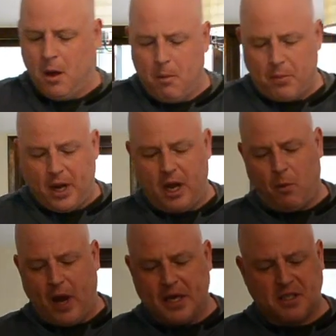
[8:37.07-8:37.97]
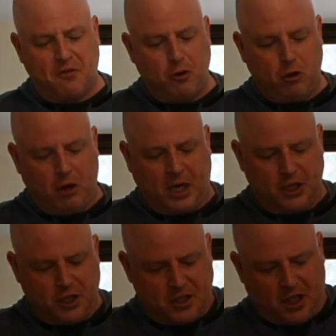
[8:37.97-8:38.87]
But anyways, if you look at
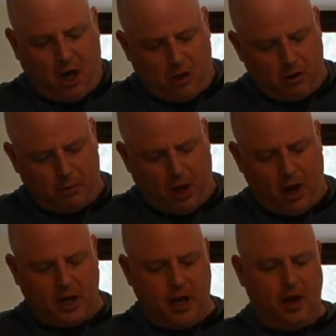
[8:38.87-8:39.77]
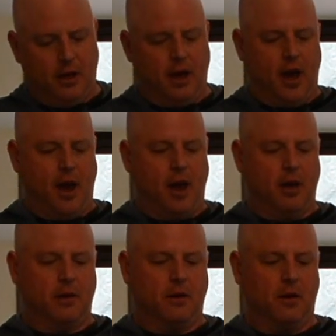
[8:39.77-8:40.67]
just the color blocking
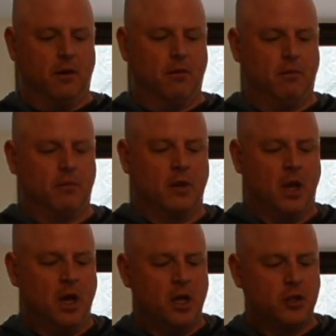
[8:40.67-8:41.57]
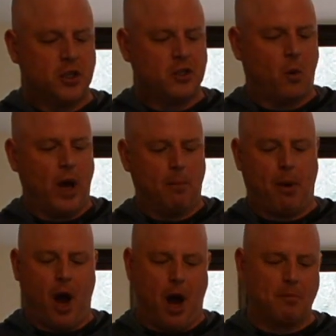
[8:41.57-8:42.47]
and just the way it
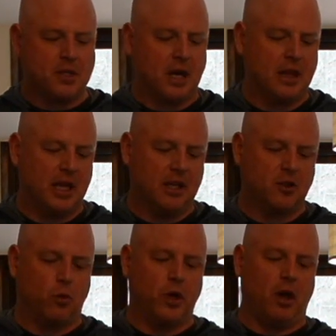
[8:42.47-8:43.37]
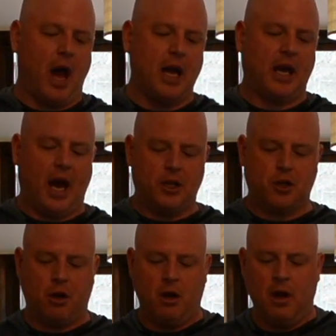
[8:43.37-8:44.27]
pops, I think it's a real eye
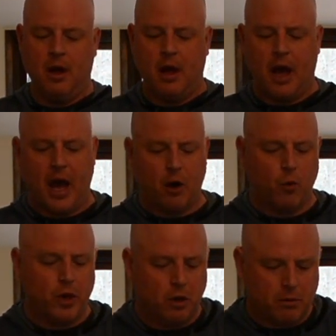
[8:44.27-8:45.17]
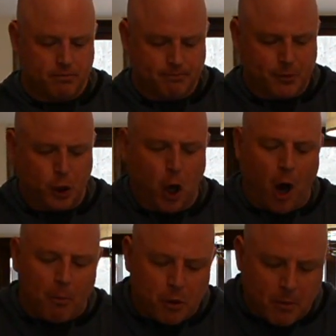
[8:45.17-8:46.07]
catcher and a real
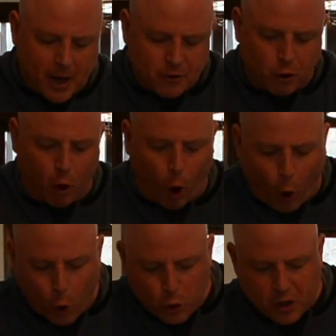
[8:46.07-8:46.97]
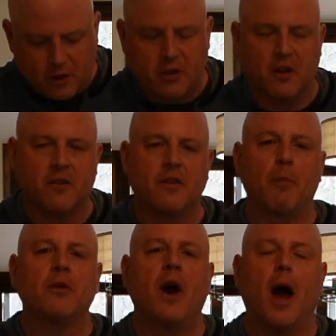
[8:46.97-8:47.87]
compliment or ode to the
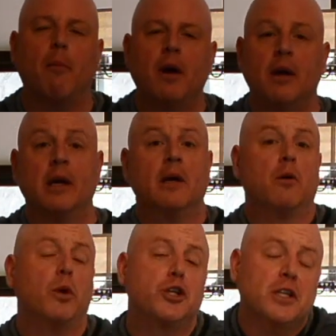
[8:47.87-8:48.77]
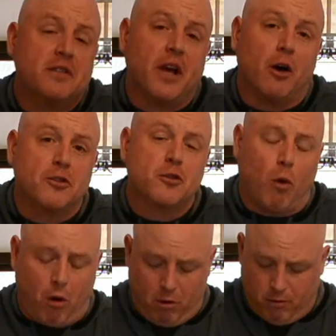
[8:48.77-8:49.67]
summertime, which is Del
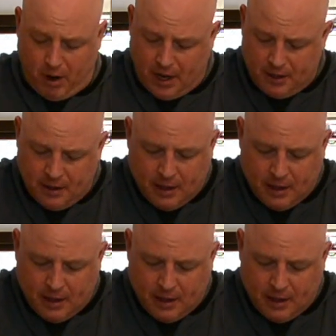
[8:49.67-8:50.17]
Sol, right?